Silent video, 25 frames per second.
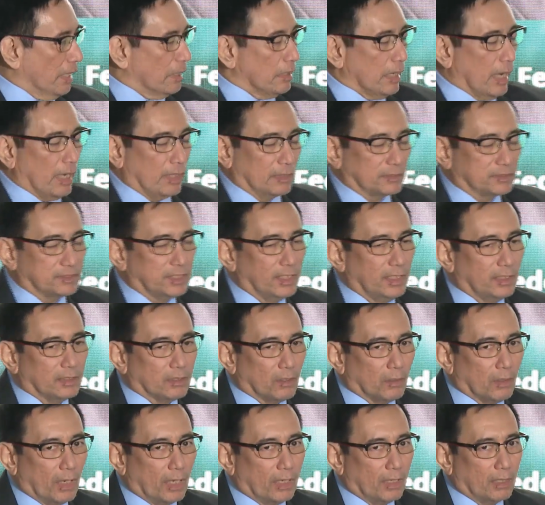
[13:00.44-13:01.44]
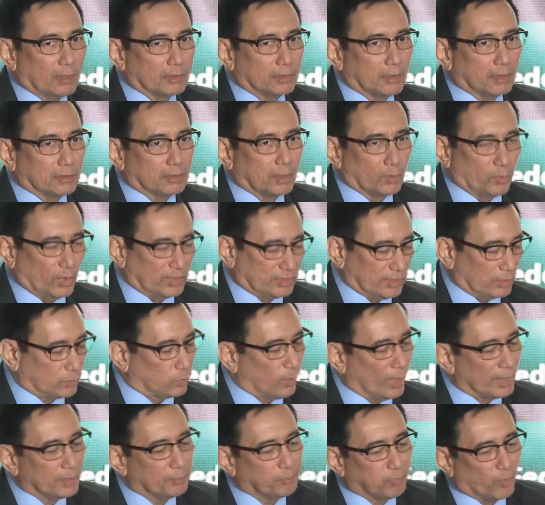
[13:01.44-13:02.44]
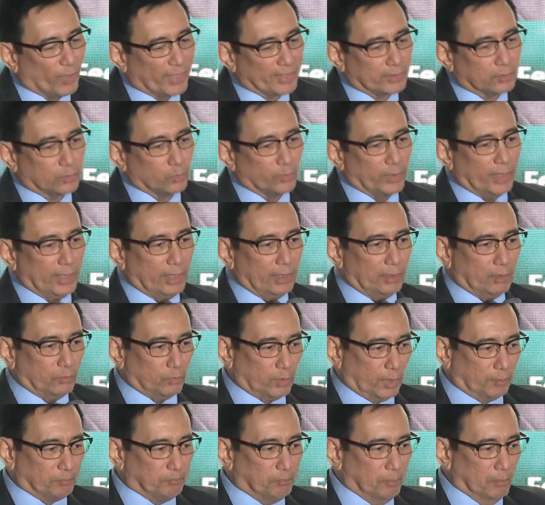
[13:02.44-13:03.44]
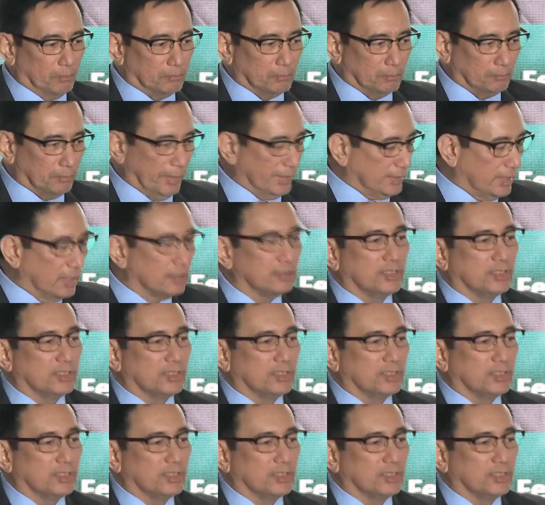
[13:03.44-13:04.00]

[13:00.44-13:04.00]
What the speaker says: There was at one point we were making